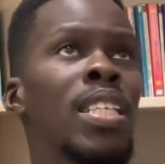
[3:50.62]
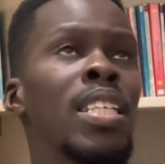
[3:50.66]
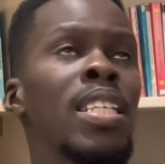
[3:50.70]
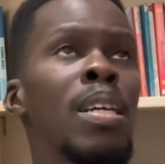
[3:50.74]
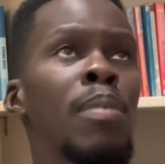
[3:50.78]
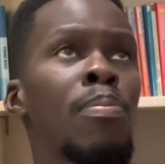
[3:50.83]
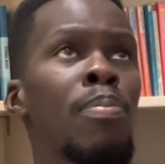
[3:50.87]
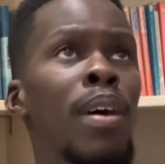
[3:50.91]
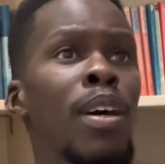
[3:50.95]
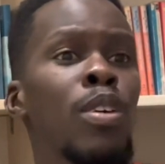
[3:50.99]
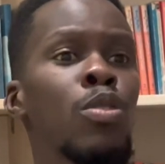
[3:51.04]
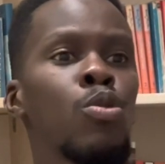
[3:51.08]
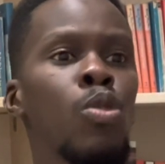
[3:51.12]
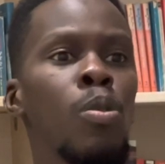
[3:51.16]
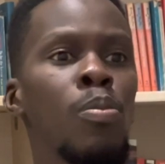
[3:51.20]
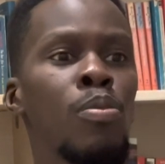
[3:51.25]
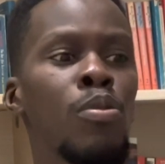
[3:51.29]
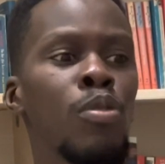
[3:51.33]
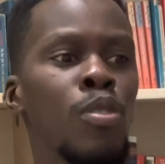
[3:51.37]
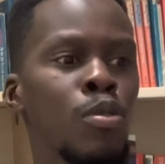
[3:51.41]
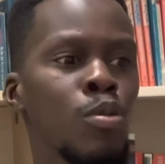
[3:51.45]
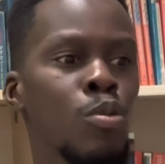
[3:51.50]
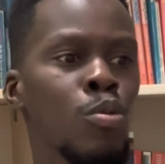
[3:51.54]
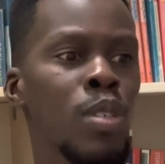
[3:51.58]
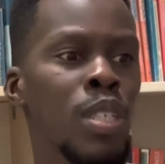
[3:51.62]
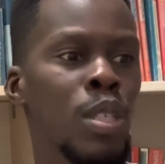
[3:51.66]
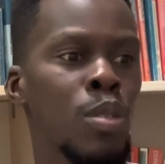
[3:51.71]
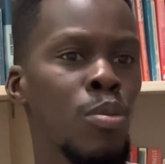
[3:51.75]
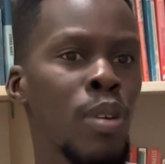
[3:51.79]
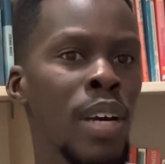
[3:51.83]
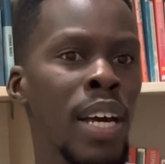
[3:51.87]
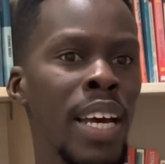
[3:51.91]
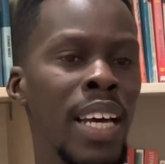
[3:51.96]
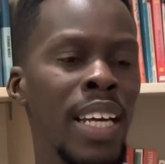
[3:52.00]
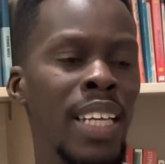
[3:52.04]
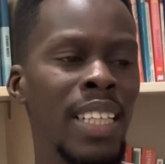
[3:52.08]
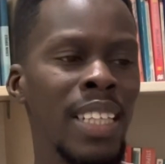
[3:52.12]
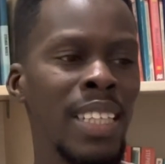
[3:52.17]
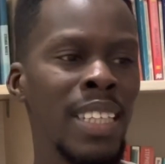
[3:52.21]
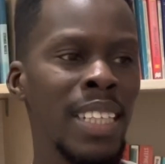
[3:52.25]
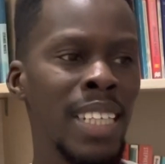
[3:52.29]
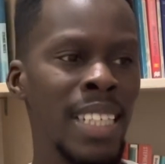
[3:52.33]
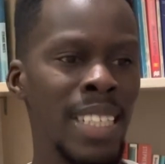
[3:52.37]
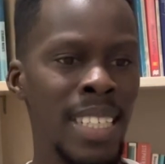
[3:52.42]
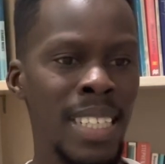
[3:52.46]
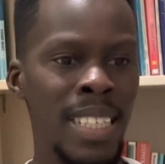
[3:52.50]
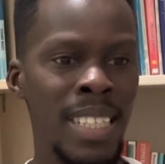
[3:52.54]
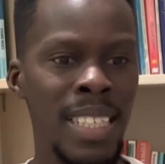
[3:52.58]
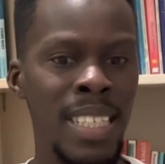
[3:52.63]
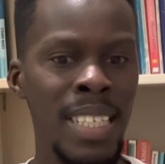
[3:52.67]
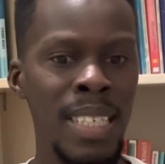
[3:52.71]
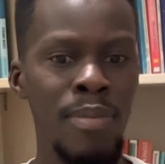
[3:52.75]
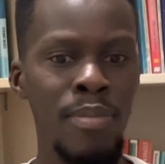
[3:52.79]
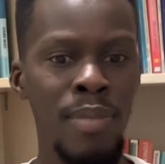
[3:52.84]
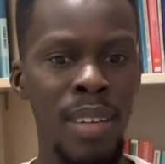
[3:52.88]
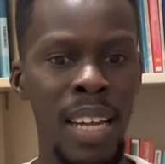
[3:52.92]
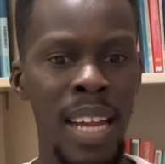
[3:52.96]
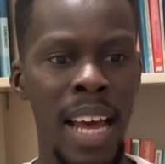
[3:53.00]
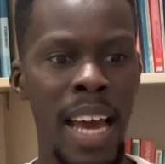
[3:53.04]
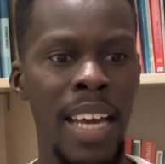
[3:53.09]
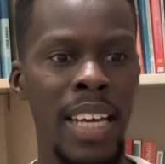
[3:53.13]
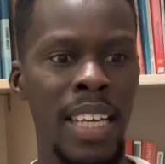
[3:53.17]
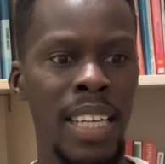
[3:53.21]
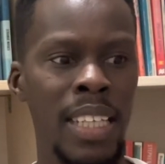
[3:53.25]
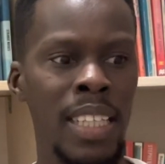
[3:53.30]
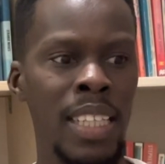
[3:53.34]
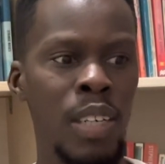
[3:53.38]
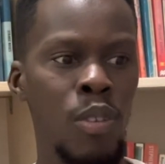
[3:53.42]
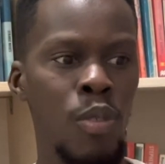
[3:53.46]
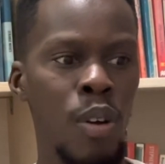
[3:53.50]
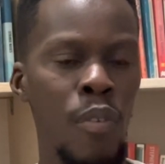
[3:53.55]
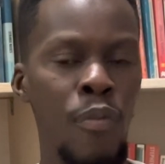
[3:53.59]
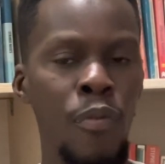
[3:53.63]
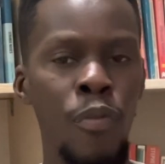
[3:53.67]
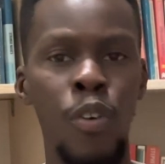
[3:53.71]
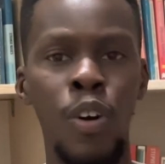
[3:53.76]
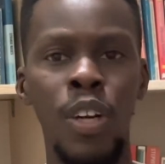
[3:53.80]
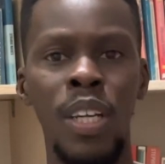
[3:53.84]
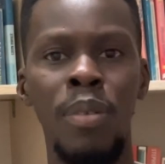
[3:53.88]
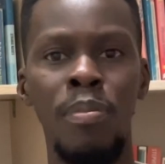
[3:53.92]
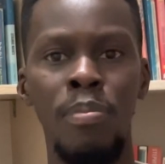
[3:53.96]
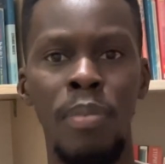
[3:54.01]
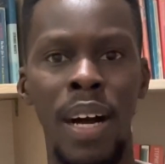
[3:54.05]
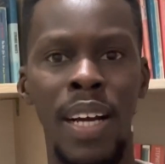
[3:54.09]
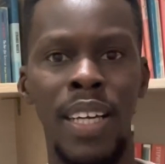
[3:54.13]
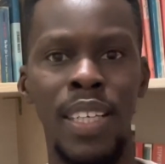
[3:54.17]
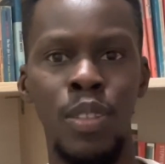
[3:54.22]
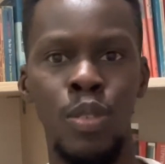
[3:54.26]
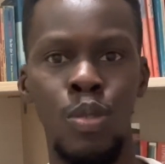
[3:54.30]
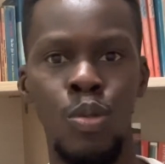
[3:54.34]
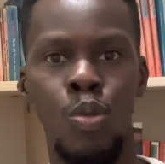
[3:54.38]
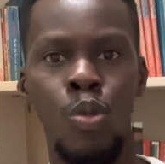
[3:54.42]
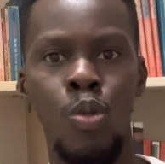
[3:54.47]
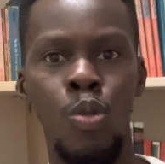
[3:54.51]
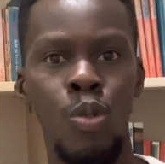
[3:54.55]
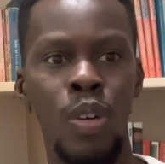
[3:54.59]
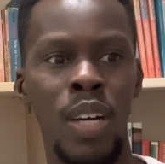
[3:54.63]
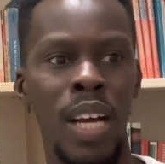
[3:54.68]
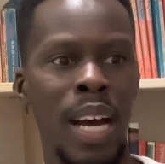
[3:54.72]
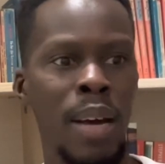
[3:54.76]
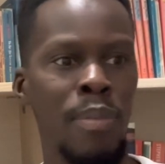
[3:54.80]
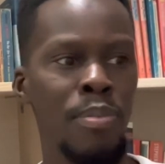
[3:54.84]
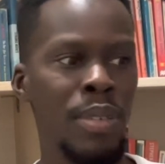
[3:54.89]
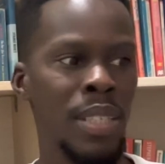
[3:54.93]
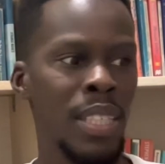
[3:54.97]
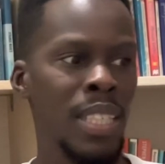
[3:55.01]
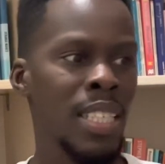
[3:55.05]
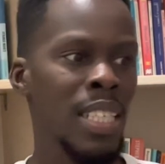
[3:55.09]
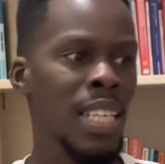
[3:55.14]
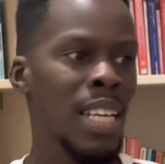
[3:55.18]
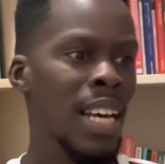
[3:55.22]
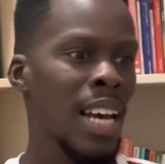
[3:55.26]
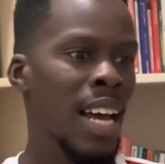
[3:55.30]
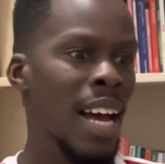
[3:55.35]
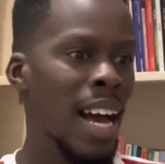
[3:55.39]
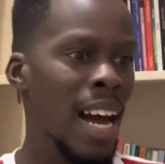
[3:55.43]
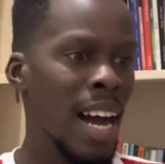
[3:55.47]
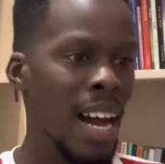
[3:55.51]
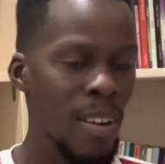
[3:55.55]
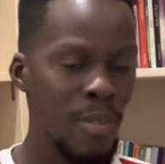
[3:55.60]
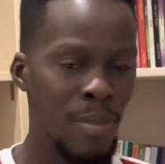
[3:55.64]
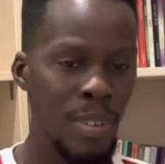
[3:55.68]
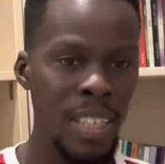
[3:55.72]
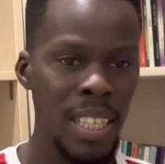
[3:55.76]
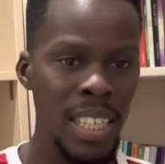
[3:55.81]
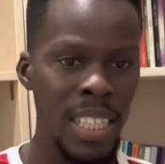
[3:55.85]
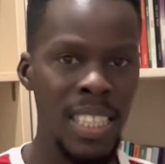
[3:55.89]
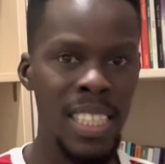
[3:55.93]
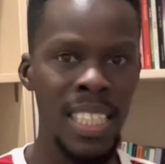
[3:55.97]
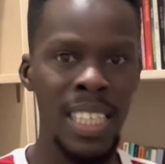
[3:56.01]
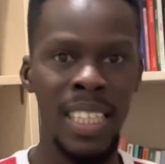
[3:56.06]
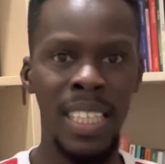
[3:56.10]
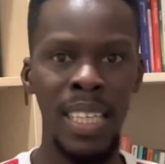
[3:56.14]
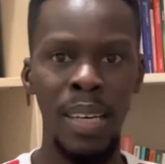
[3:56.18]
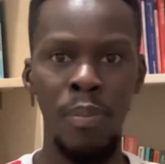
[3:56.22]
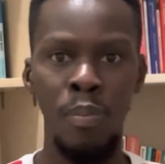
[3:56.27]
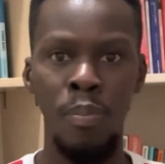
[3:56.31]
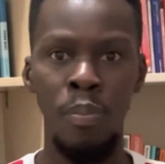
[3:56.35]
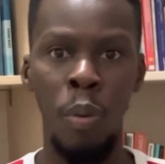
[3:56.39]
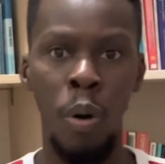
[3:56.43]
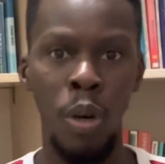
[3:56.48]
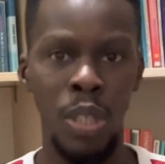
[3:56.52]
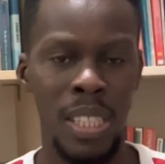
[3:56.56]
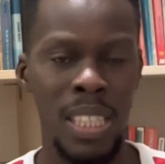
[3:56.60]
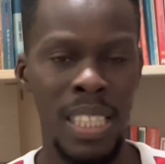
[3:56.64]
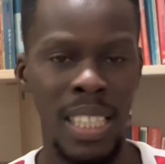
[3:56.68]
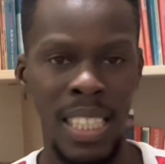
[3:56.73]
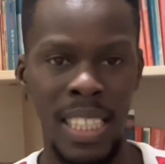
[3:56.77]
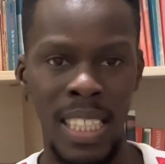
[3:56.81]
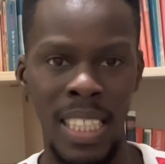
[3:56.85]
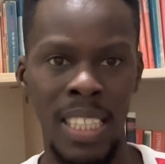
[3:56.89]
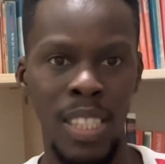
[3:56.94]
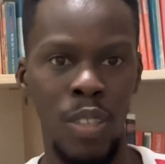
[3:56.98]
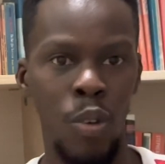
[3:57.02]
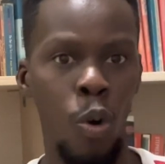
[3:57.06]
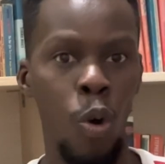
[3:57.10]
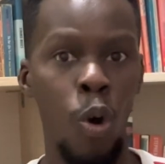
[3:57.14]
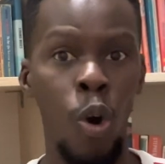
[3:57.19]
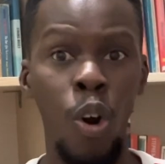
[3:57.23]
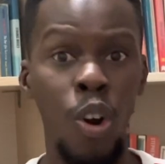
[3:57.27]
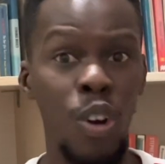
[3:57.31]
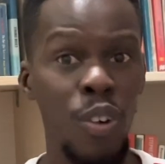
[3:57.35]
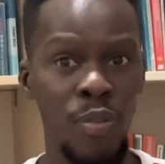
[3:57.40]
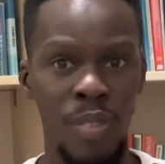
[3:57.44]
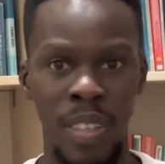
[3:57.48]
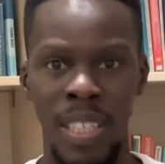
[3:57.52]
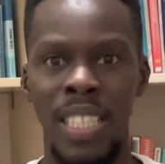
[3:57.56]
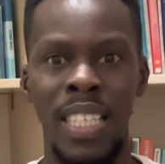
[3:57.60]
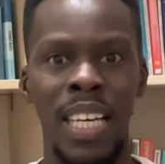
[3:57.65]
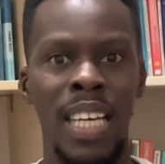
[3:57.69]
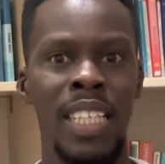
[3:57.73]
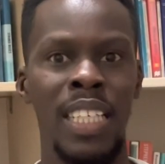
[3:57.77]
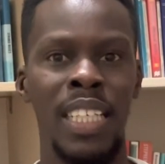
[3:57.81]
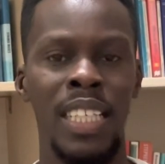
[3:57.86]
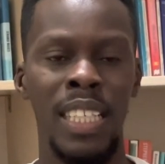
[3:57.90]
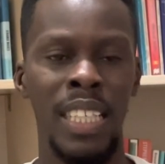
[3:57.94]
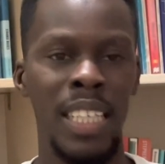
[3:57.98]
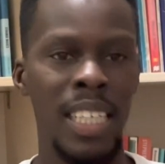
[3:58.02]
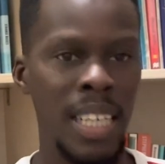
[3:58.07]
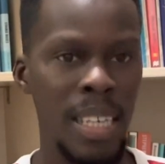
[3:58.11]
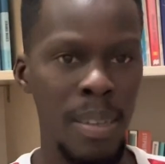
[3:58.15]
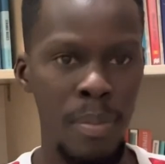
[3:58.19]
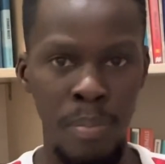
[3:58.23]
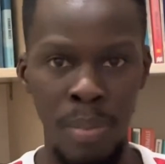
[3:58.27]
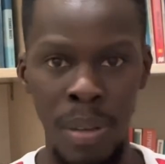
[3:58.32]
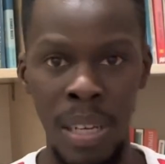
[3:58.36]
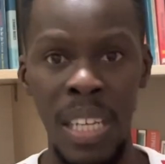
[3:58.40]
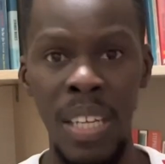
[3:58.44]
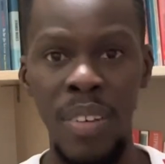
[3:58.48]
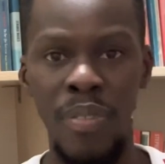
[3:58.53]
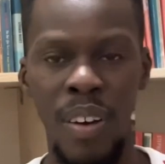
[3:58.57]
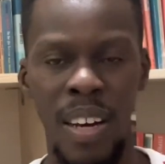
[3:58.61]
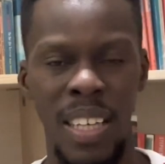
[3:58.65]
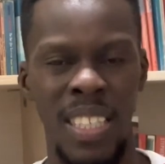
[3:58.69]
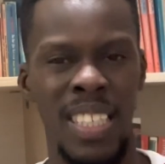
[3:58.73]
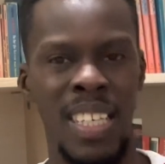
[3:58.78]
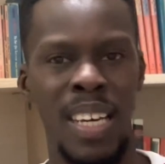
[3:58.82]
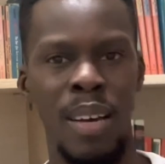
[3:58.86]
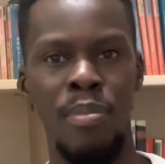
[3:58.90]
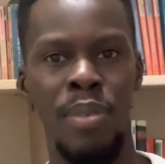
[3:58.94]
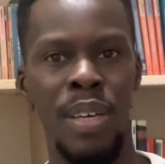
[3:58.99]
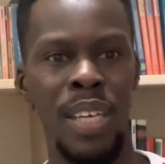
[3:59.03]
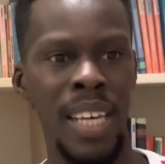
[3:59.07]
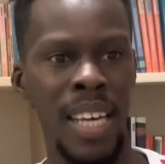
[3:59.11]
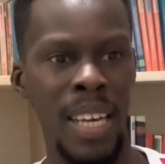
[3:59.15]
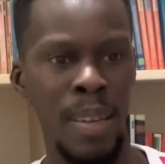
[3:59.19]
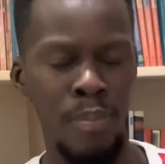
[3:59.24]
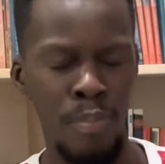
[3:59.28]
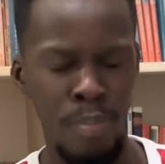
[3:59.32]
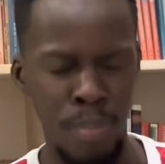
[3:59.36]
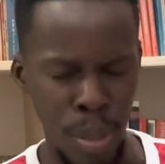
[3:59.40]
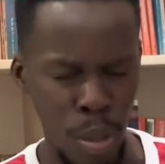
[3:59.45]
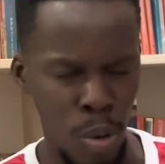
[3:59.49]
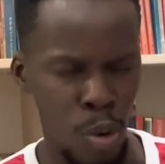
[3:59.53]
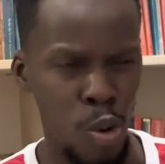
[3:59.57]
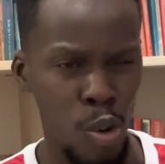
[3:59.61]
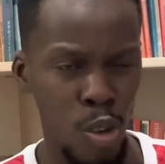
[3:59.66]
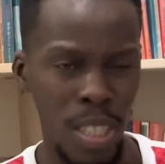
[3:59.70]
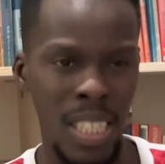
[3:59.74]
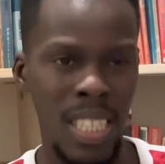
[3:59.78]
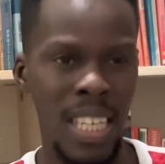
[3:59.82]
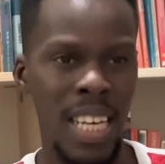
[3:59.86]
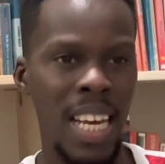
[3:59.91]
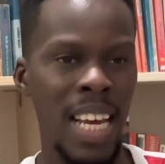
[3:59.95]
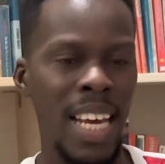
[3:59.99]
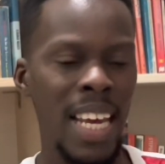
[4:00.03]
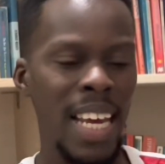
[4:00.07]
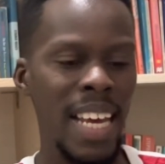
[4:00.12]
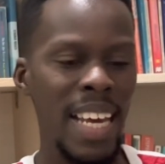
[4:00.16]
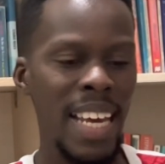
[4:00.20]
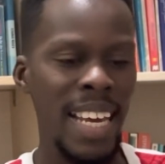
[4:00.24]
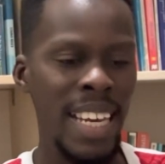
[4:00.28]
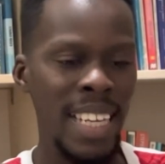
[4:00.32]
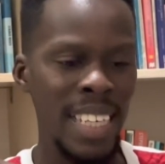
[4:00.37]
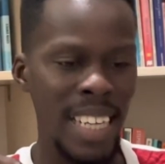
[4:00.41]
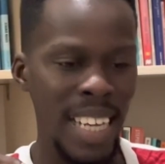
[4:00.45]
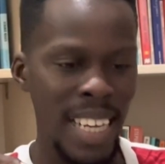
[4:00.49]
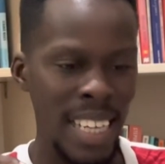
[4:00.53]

past couple of weeks where they seemed like they were falling back into old habits, having it and then bottling it, all of a sudden belief has come again, because in a